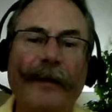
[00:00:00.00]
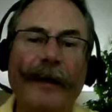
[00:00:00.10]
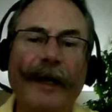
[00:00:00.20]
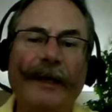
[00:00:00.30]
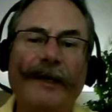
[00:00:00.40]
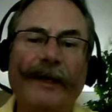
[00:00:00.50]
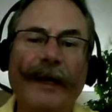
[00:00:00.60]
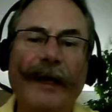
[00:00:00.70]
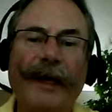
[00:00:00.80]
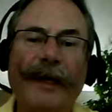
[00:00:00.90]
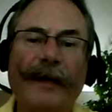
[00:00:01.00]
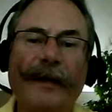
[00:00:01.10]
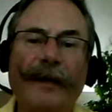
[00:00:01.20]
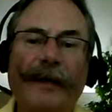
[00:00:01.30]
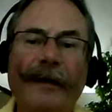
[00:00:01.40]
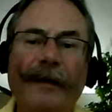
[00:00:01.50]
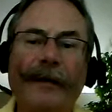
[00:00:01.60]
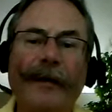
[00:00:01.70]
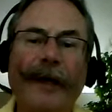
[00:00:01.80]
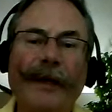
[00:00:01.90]
which then
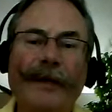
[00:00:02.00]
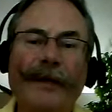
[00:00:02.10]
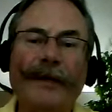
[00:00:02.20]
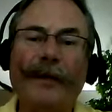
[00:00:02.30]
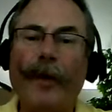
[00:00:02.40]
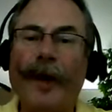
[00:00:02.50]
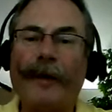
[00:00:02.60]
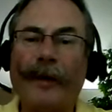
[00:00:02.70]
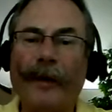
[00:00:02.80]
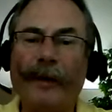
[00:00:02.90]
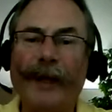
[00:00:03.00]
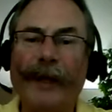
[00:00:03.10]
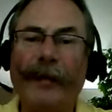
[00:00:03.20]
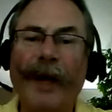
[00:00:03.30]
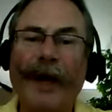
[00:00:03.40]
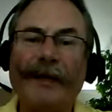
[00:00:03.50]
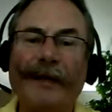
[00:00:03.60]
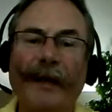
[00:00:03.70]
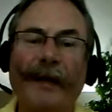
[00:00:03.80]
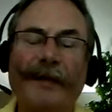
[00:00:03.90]
reduces the water holding
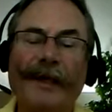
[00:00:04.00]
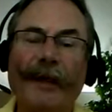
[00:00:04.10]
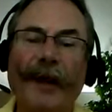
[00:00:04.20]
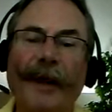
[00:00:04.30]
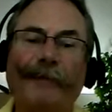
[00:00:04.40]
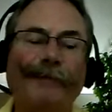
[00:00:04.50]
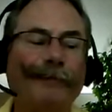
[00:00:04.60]
capacity and so on.